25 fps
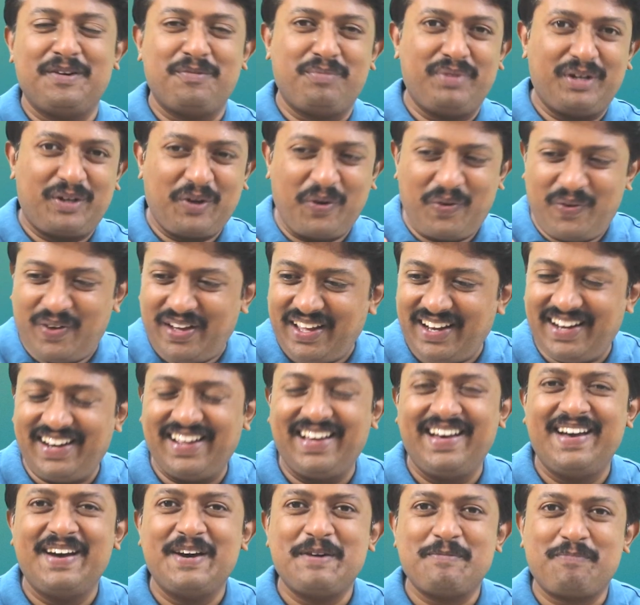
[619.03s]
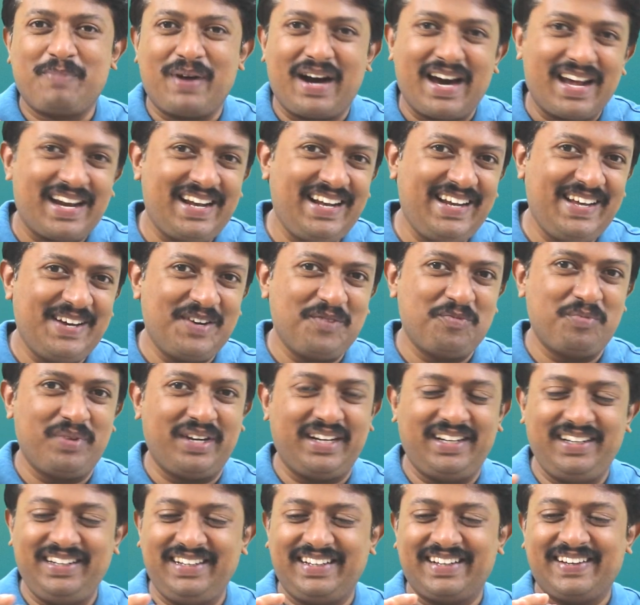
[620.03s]
between
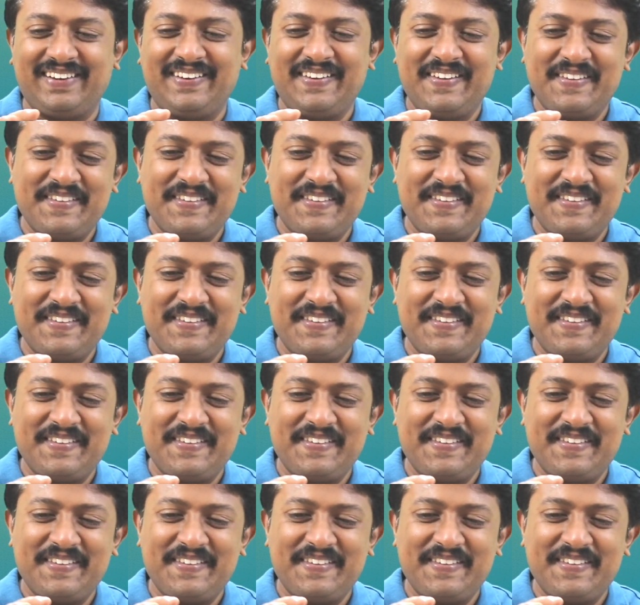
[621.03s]
parliament,